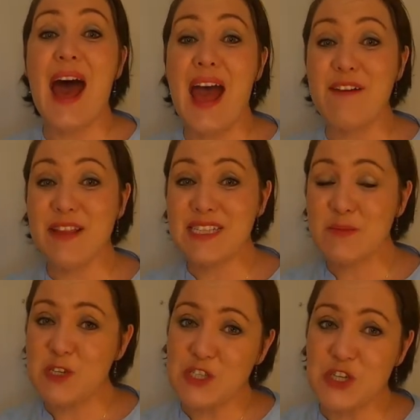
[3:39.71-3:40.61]
I have done
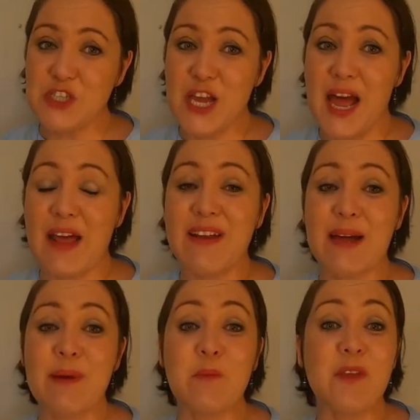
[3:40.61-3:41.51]
some research and I've
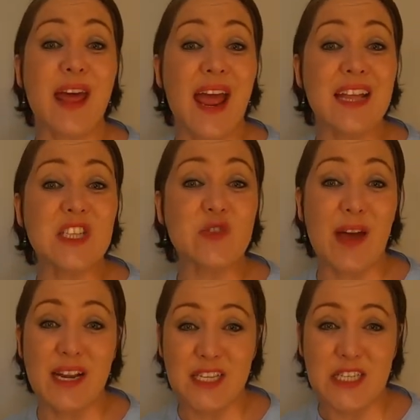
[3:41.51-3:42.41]
come up with 8
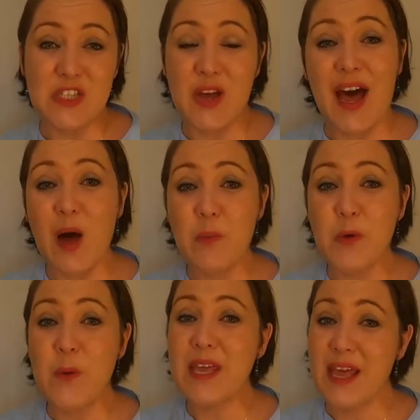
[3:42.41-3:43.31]
strategies to help
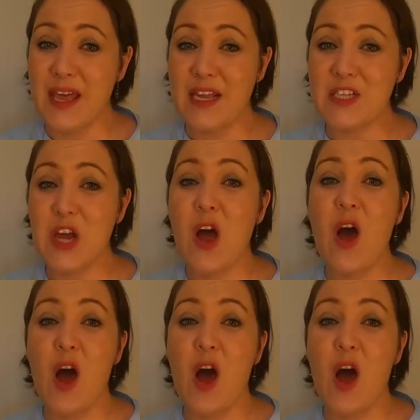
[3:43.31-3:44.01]
you engage